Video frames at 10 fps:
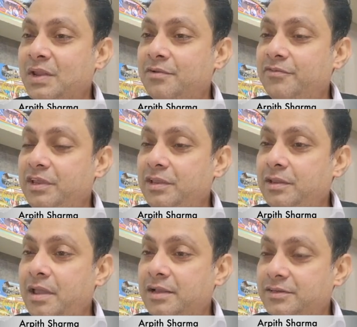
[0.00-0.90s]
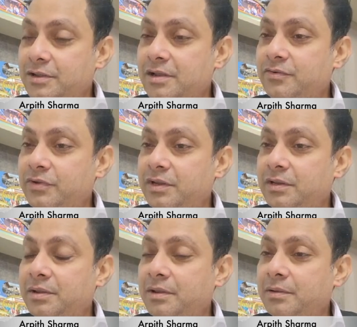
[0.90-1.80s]
We as a
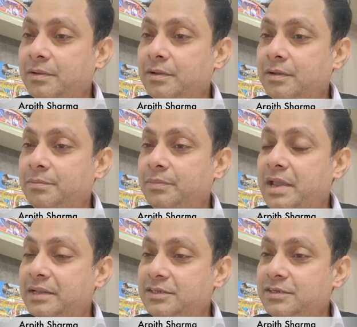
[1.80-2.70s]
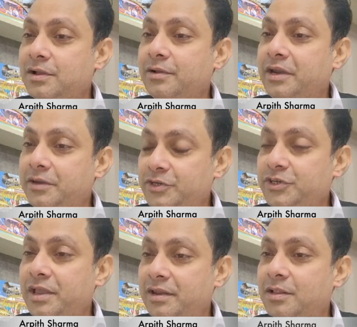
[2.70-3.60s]
country uh, gets a greater
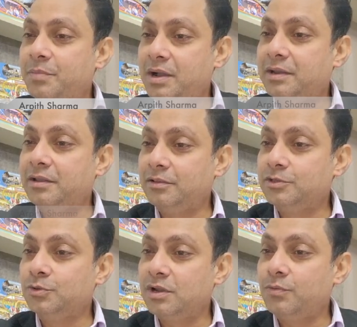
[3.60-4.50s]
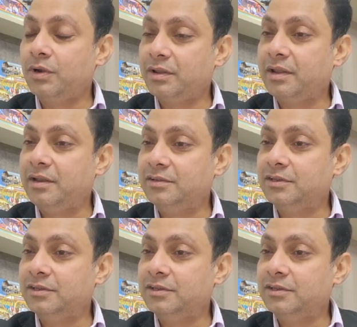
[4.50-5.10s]
share in the market in the solar water heating